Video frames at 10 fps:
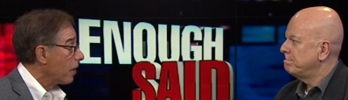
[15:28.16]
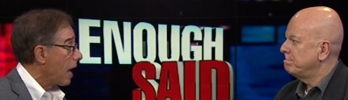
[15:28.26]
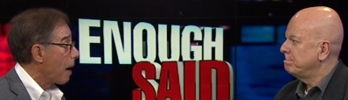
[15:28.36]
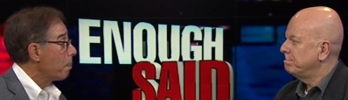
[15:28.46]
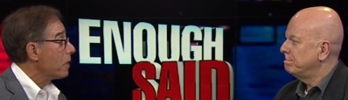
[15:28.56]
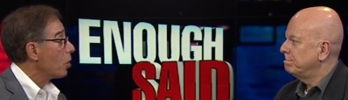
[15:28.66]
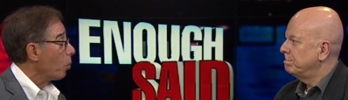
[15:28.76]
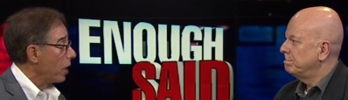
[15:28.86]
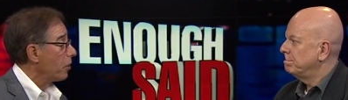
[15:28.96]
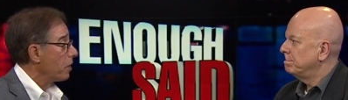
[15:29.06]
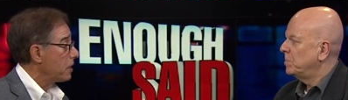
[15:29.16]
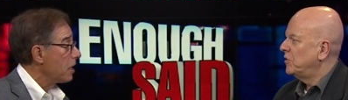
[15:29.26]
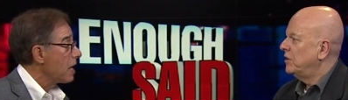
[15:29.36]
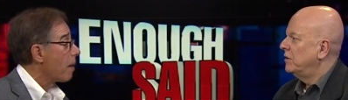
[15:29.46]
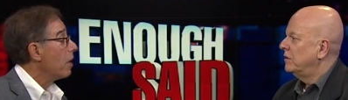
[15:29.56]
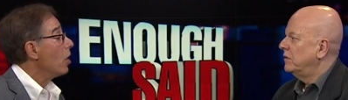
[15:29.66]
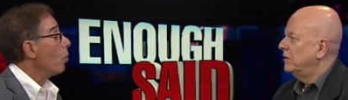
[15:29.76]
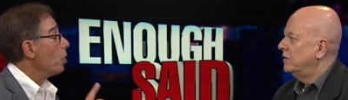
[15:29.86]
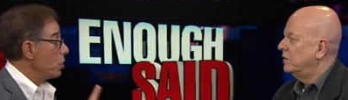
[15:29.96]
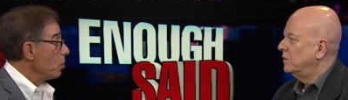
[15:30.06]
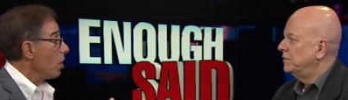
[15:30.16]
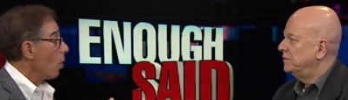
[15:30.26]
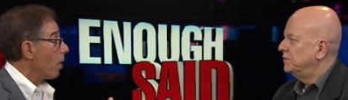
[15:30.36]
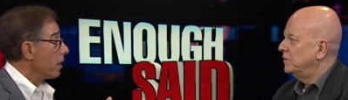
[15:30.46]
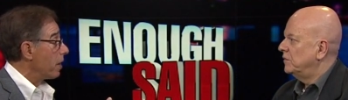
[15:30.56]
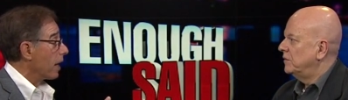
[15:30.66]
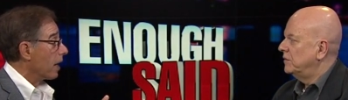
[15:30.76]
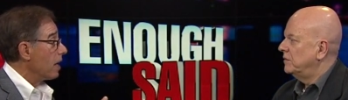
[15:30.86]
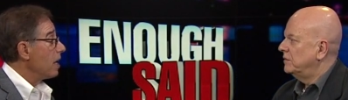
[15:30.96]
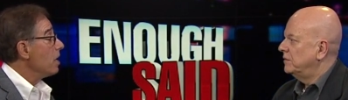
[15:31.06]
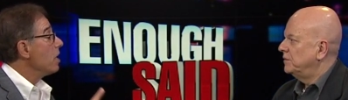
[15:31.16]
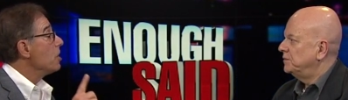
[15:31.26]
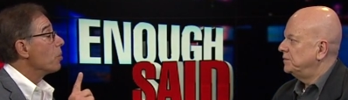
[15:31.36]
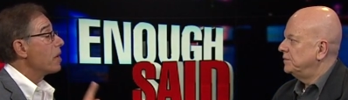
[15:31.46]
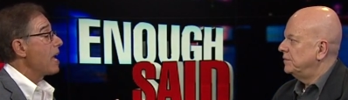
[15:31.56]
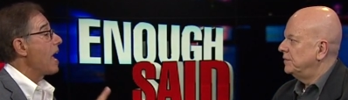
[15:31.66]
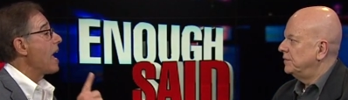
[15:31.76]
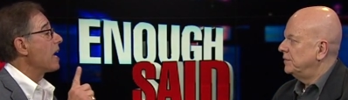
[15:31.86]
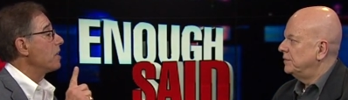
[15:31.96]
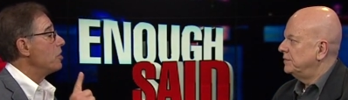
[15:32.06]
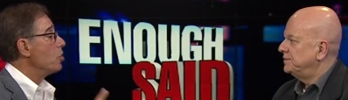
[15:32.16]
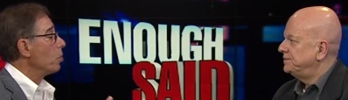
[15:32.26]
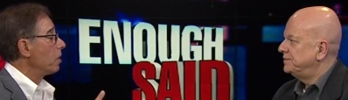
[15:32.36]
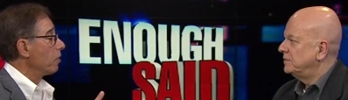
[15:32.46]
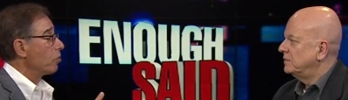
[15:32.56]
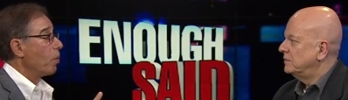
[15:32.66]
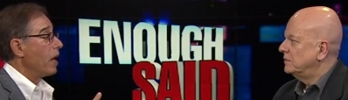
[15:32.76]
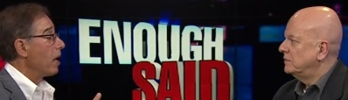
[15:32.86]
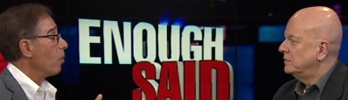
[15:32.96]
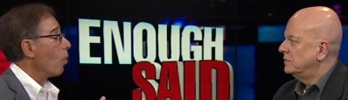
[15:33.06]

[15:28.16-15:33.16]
Speaker 1: it happened or whether it didn't happen. We do know one thing you can't do it this way. And